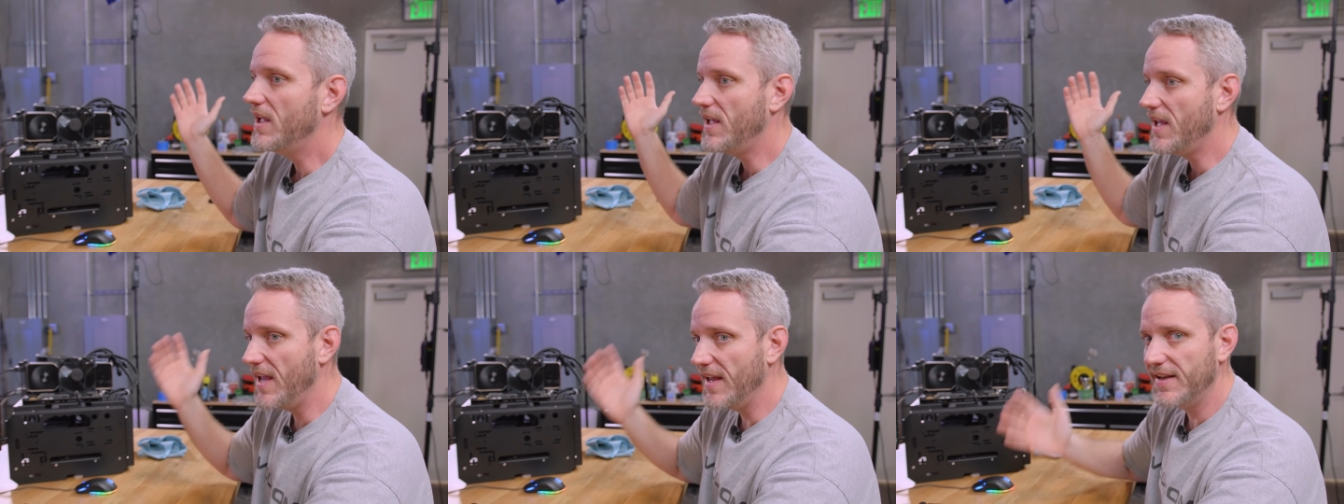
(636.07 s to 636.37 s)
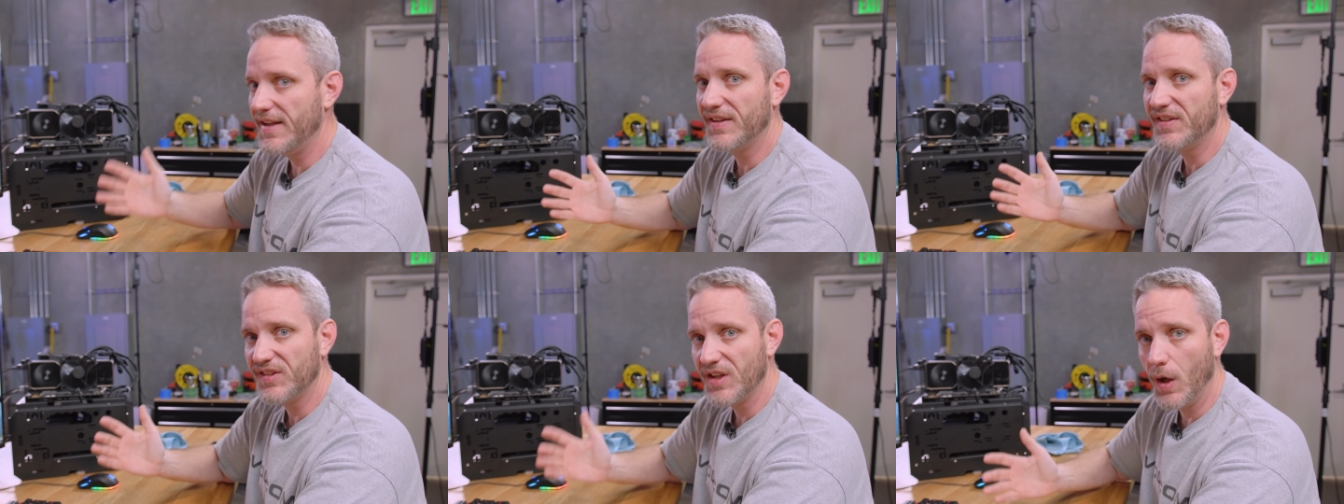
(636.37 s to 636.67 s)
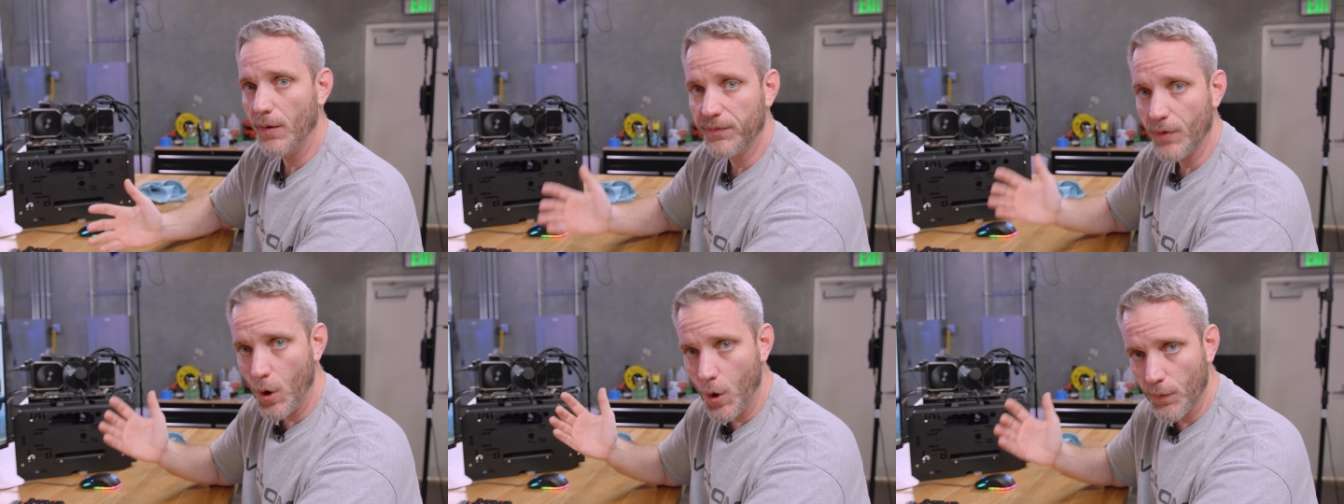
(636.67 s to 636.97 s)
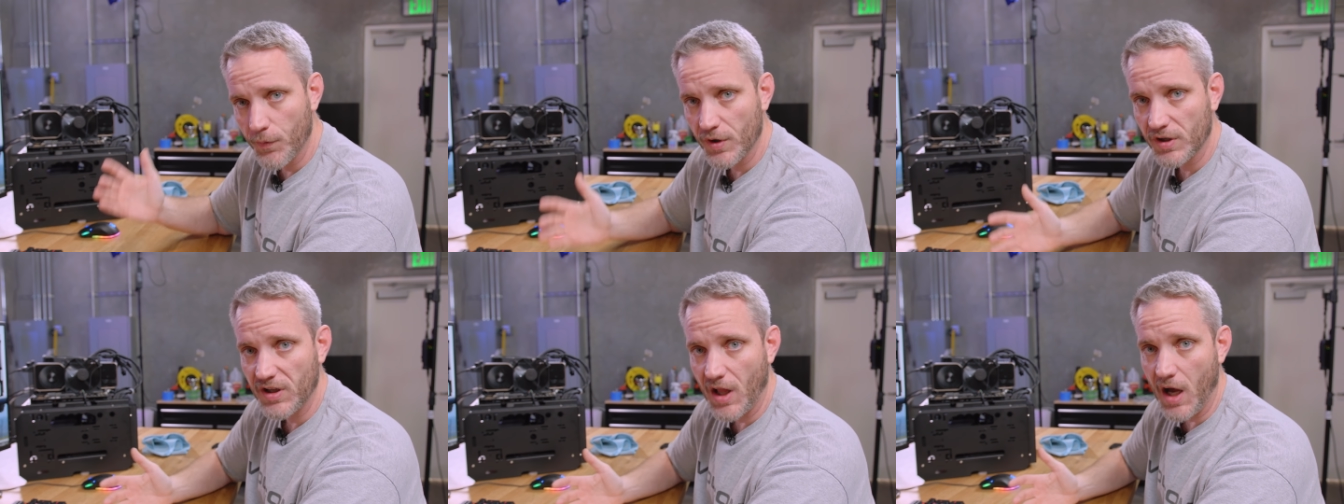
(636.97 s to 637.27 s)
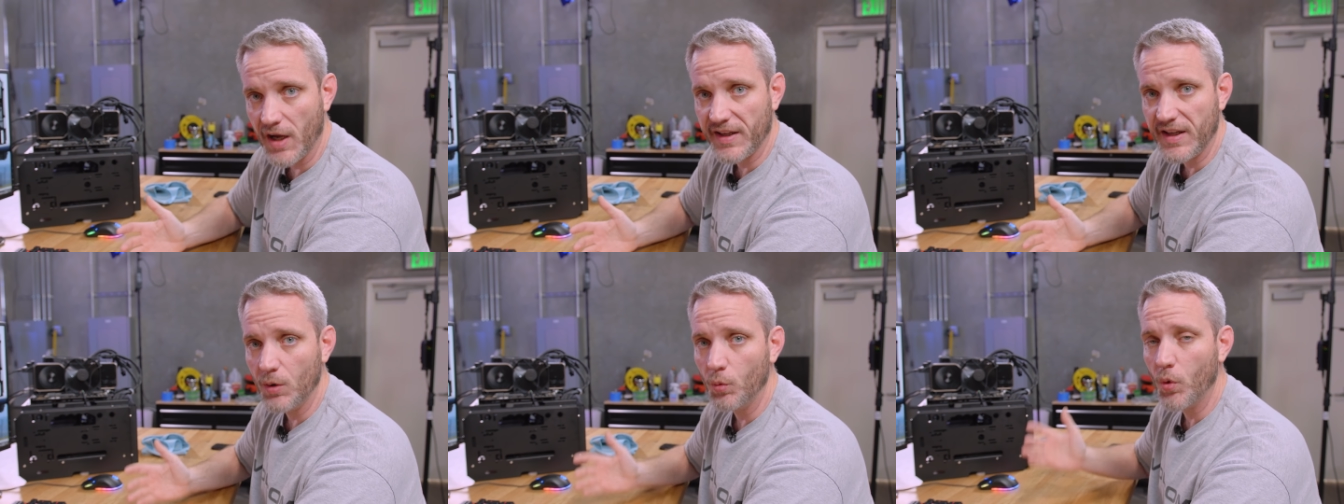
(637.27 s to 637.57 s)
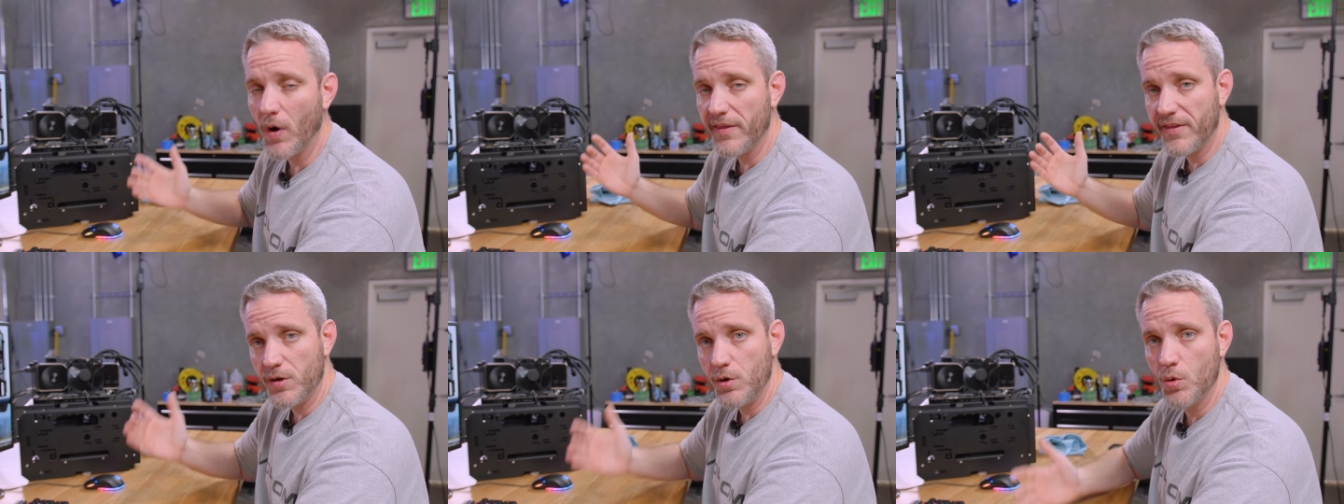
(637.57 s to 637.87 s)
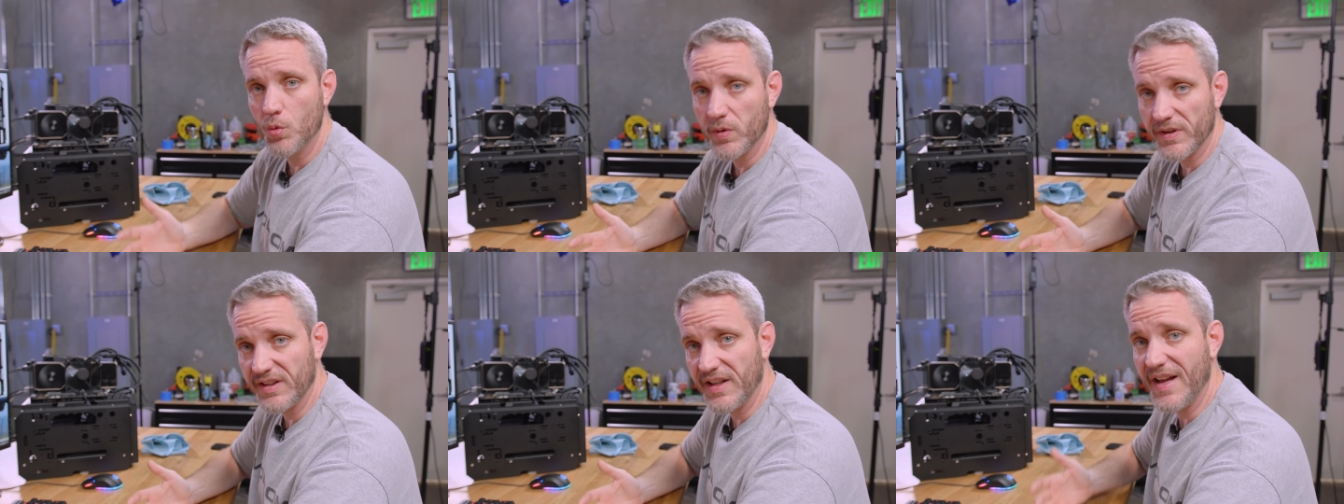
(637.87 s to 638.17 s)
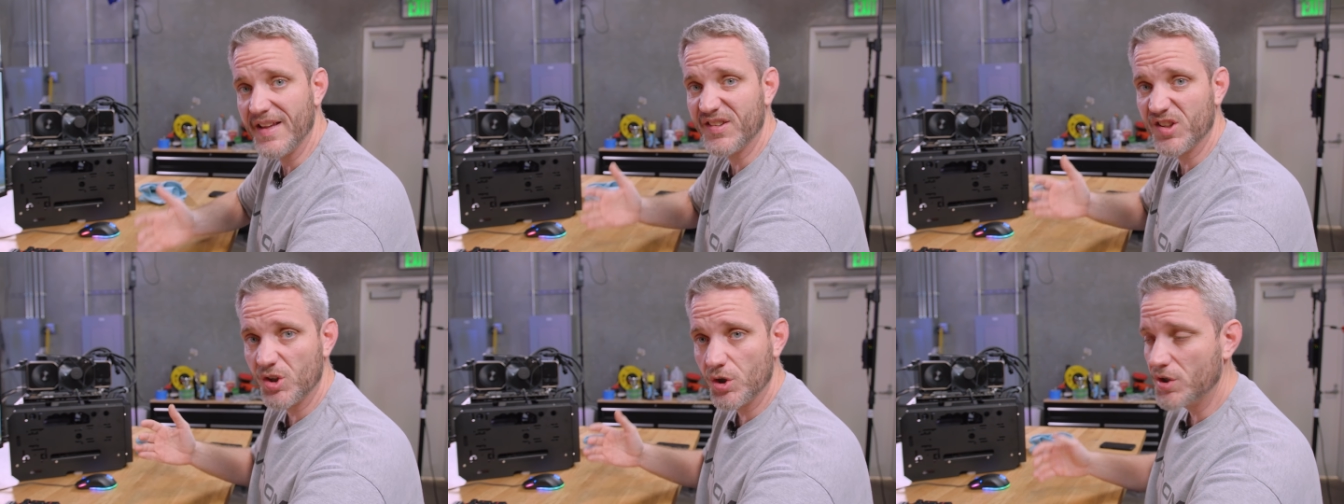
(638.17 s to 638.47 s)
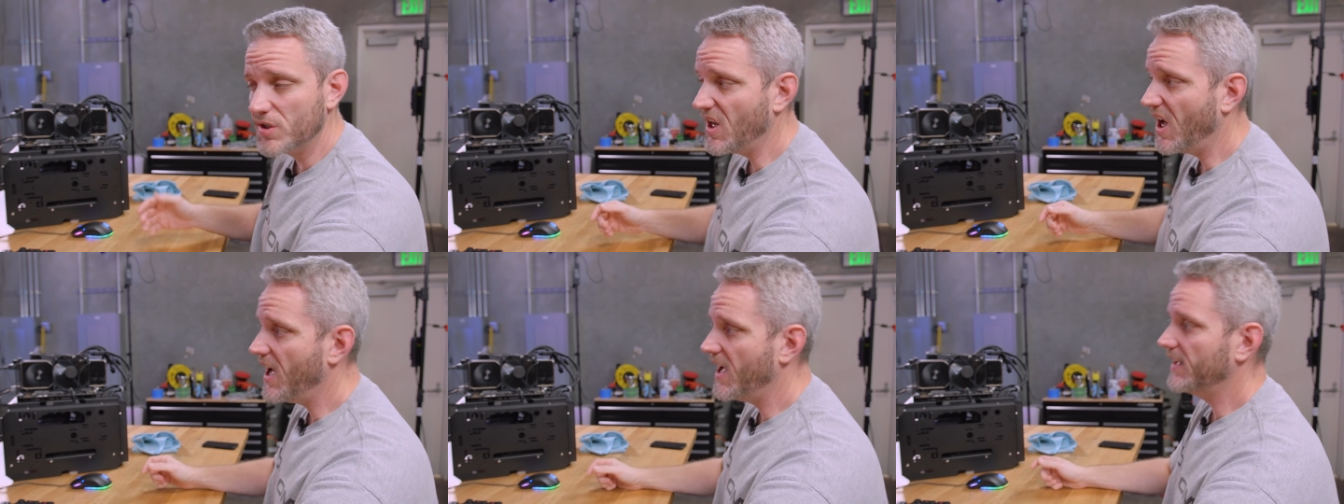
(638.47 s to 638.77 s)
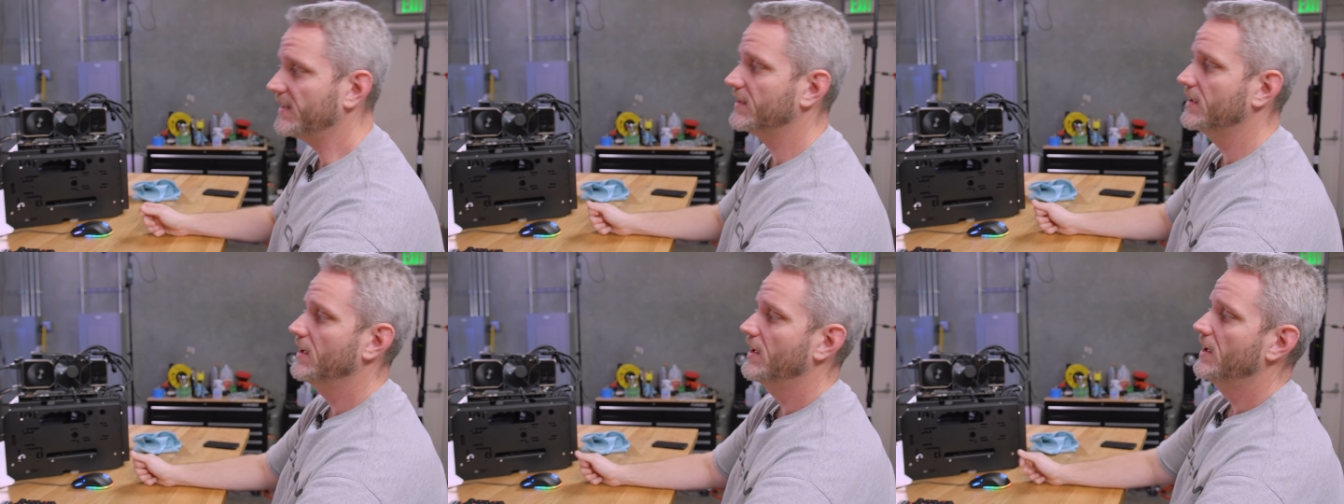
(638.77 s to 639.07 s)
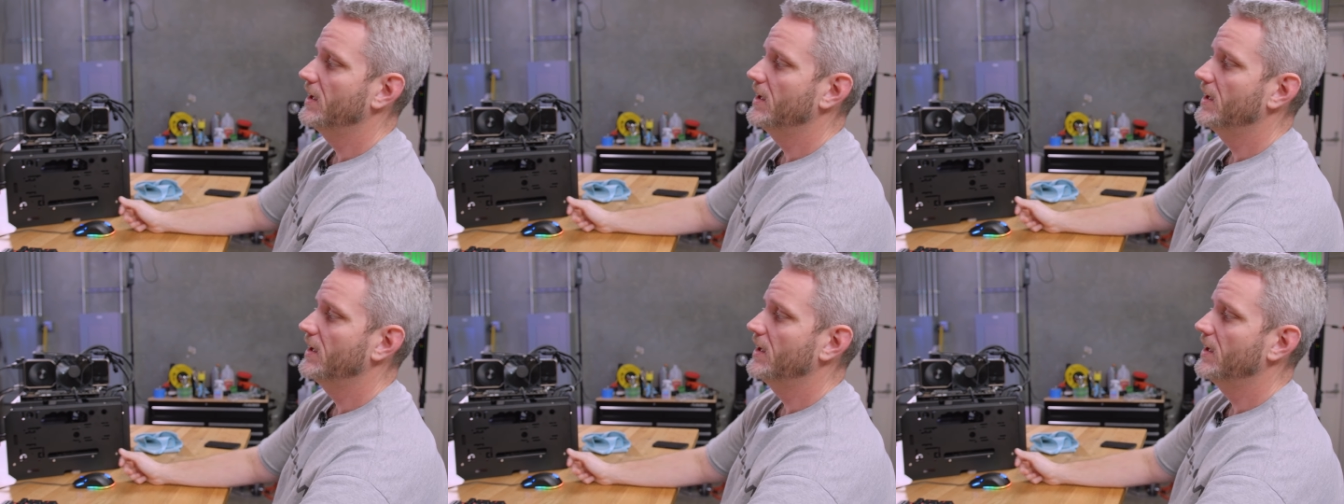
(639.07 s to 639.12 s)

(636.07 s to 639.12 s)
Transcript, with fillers: it is self-overclocking whether you realize it or not.